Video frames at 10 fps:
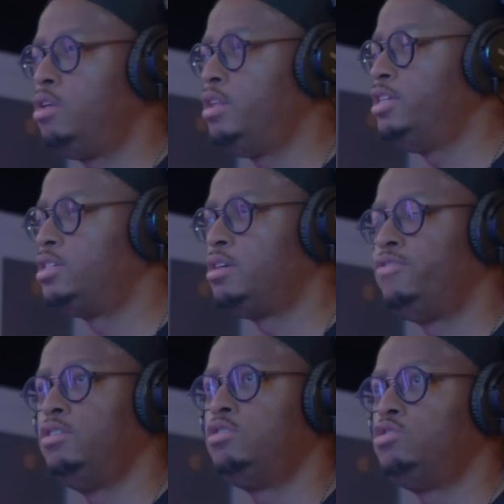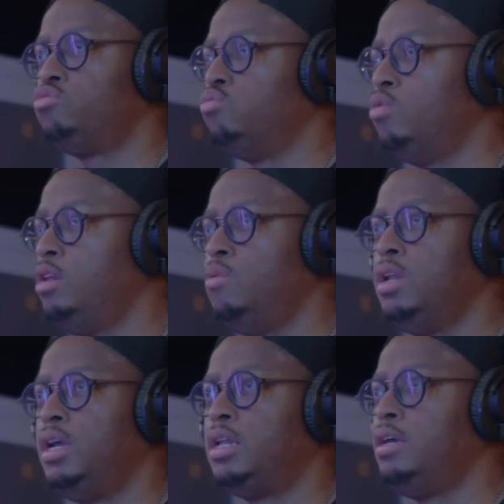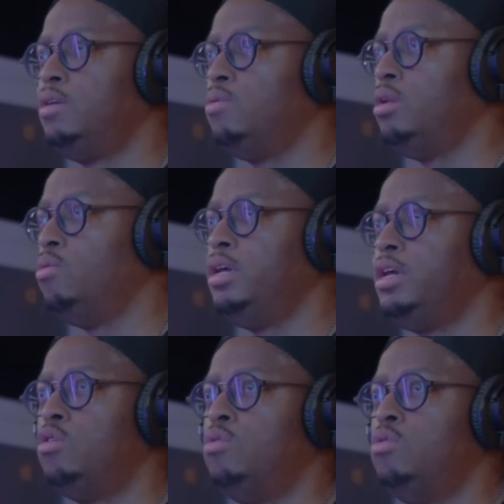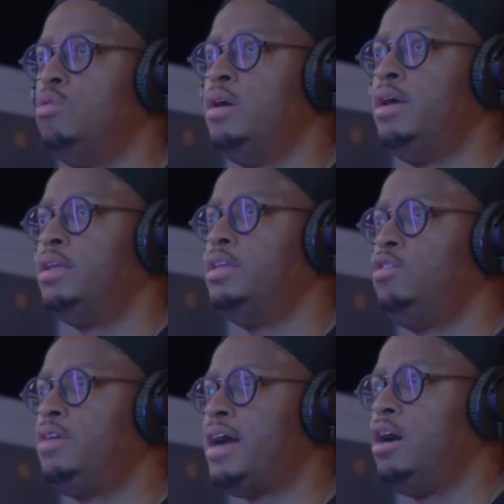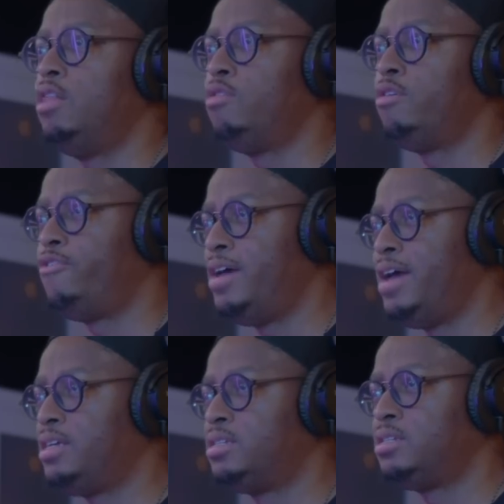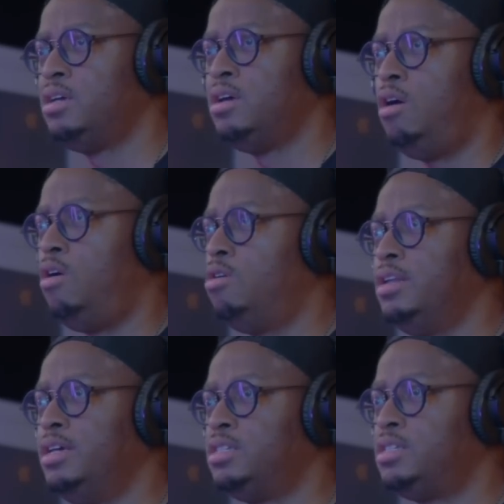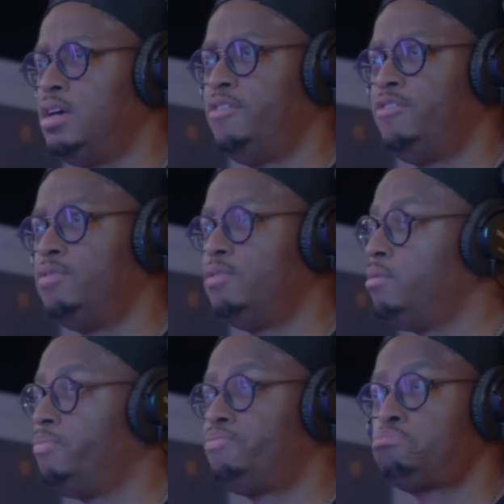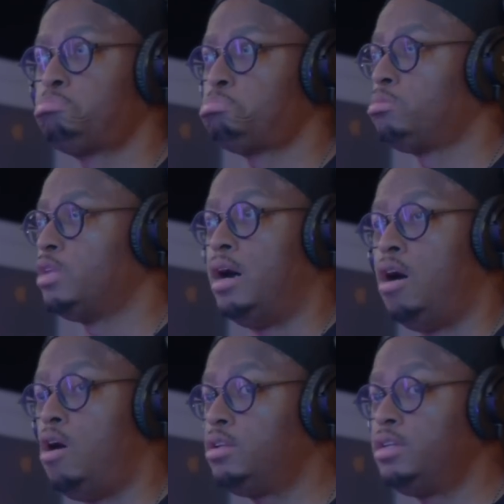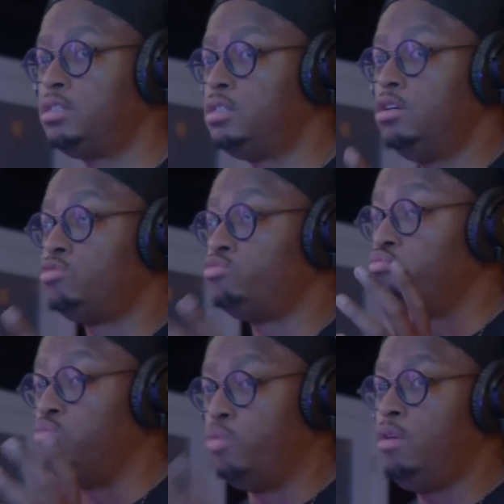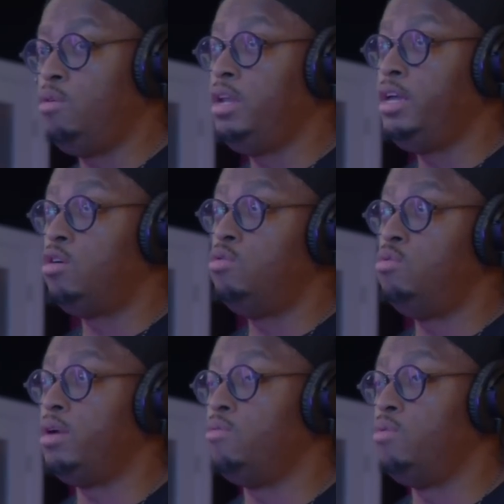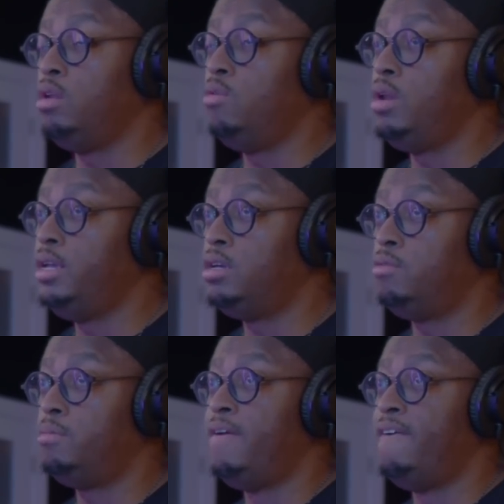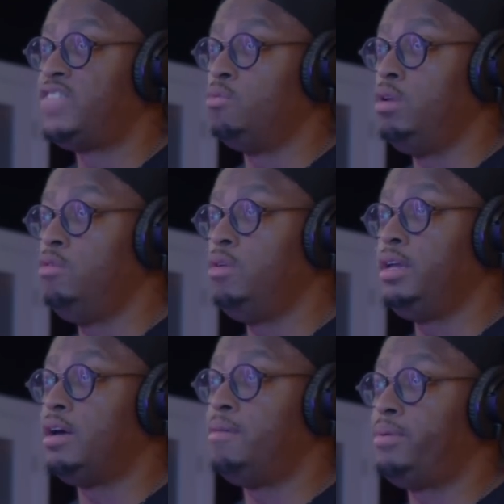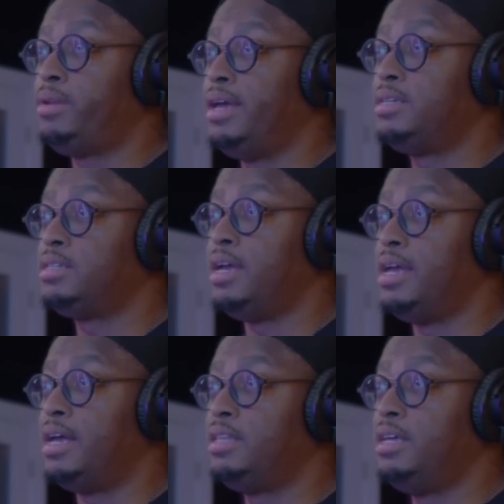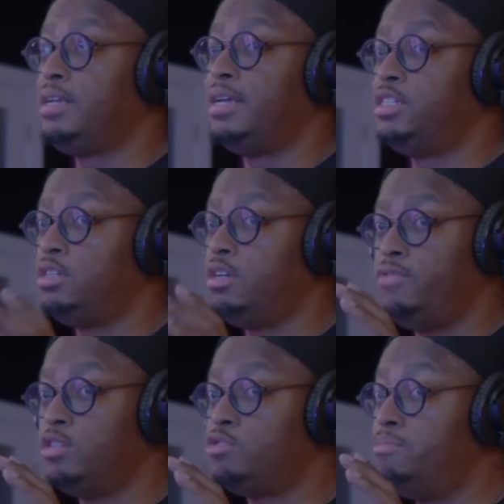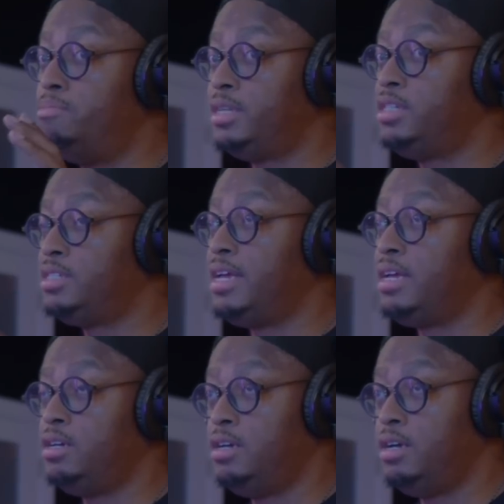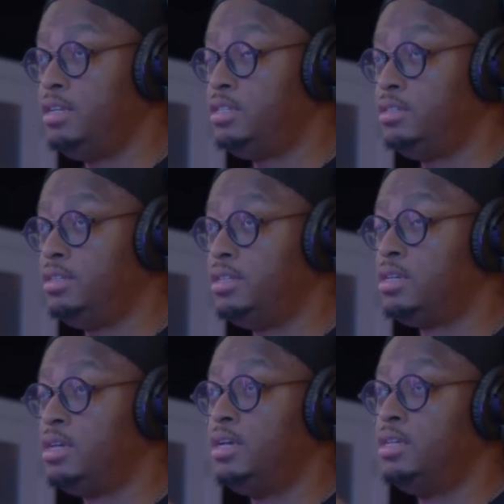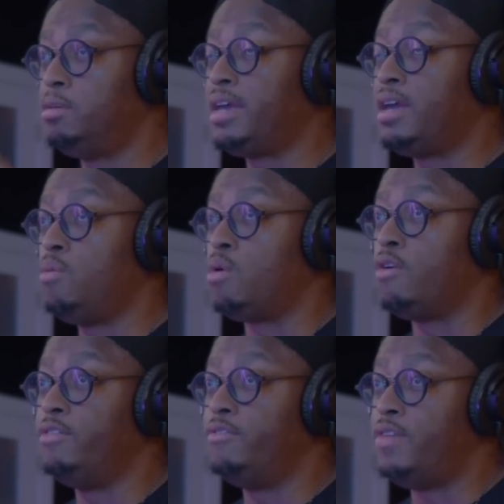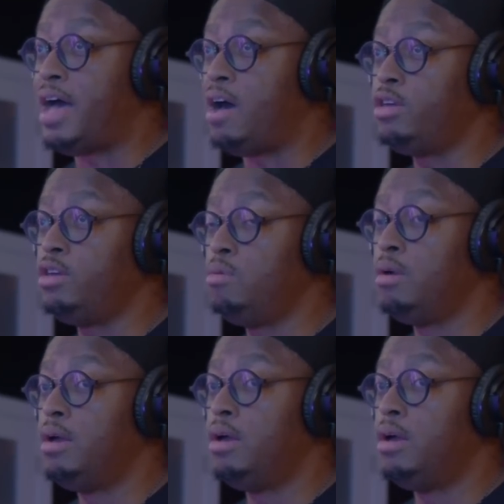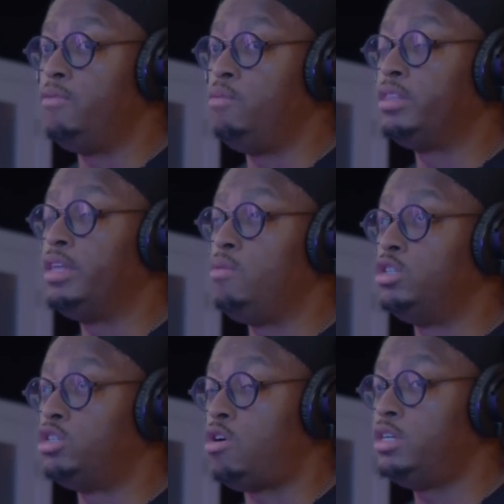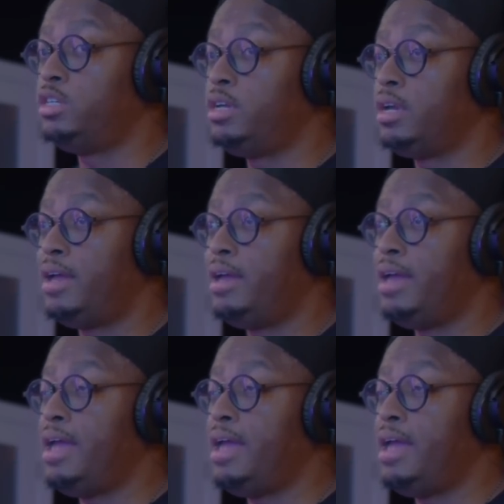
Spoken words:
All of this stuff looks really, really clean, really, really cool. Then you got other effects, all of this stuff. All of this looks really, really cool and really, really dope and really, really complex. And I think they shoved as much as they could into this to make it worth the value of what they were charging.